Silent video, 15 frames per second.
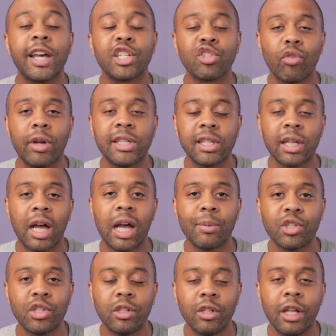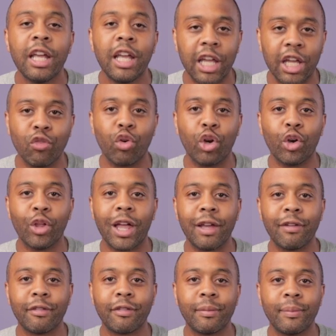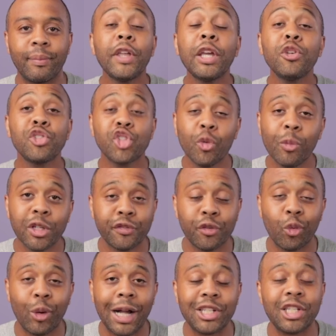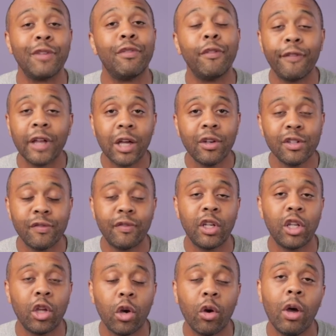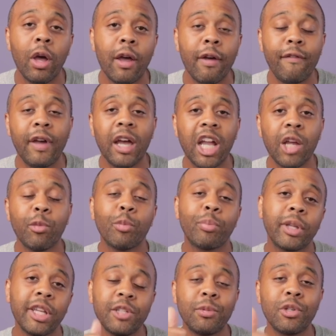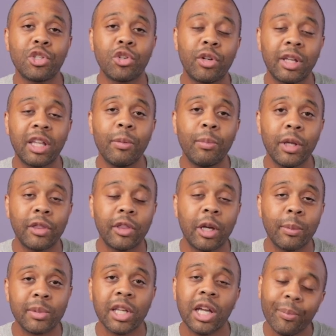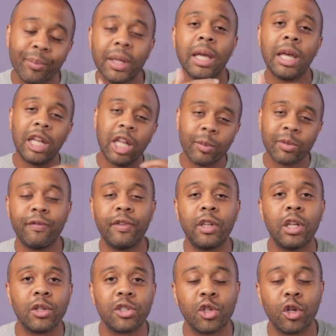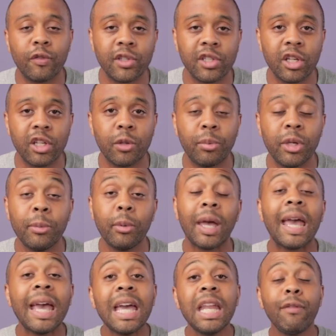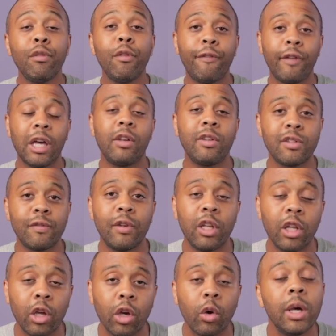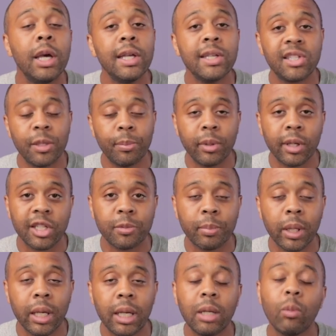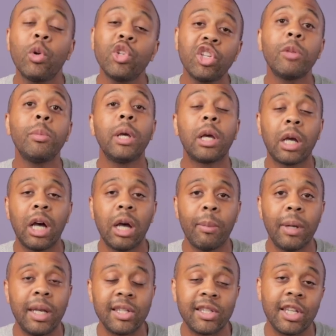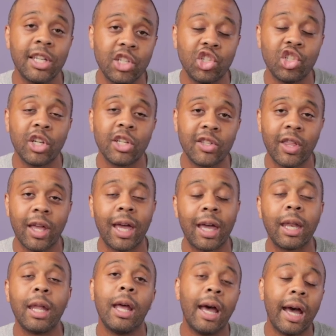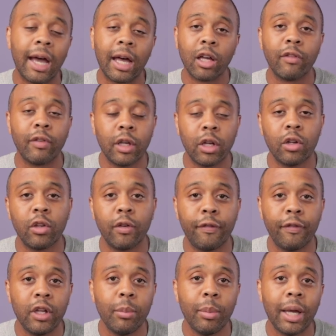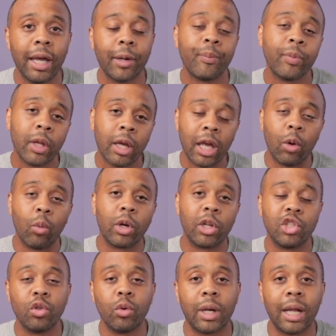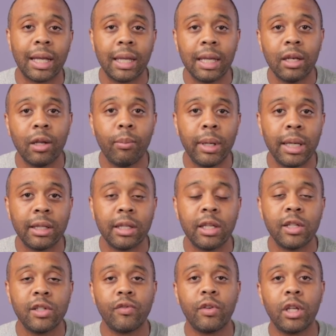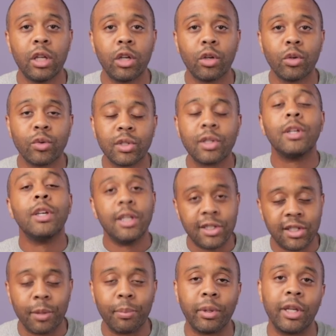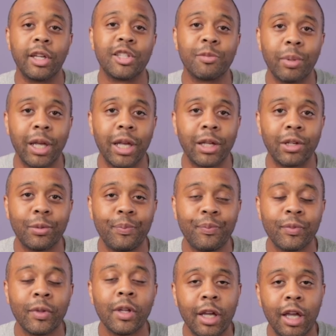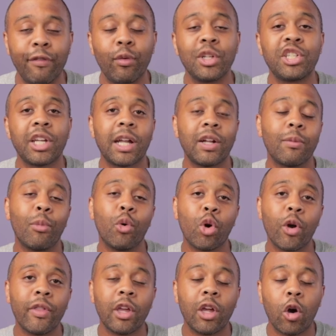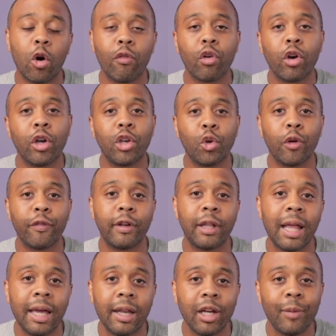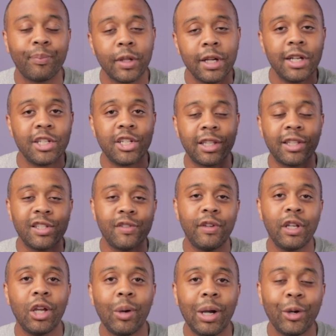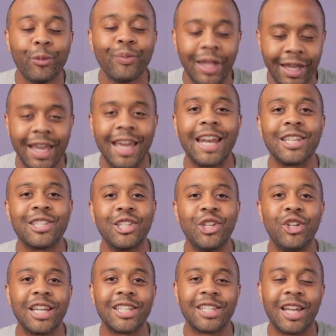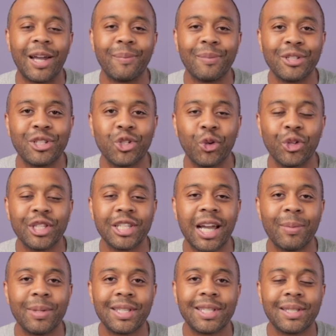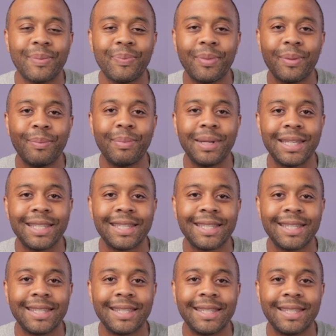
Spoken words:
/ racing option in real life. Thank you so much for watching. If you found this video valuable, please be sure to give me a thumbs up. It the video surface to other people. And if you found this video simply explained, why don't you leave me a comment that says just that. I love hearing your feedback and want to do what I can to make these videos simply explained. If you want to check out more on the overall Endorphin lineup, check this video out, and I'll see you next time. Jordan Thomas, peace.